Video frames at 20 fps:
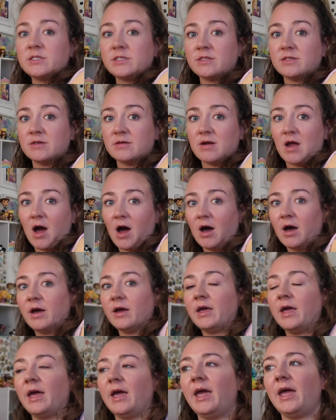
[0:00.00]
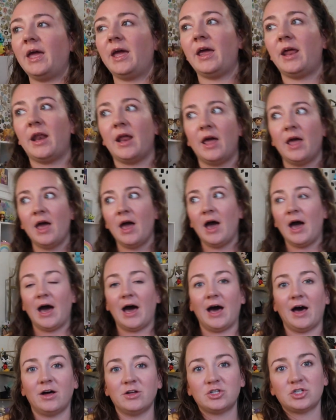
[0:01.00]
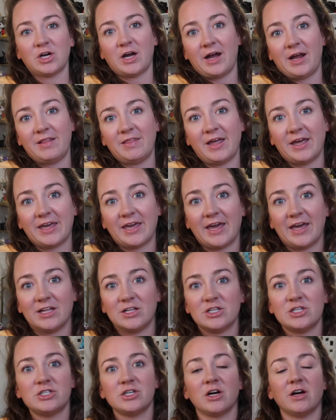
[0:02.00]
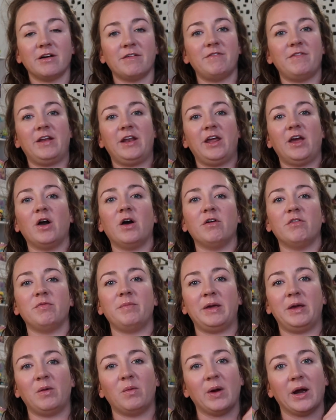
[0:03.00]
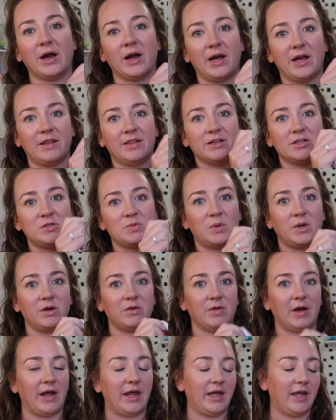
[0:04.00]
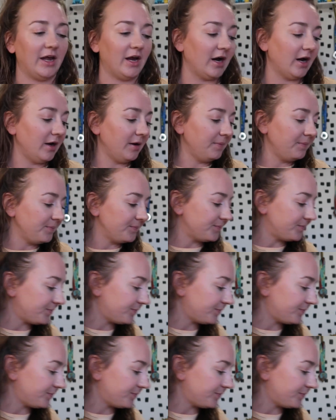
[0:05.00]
snug. And I'll try and like insert a video of me wearing this one right here.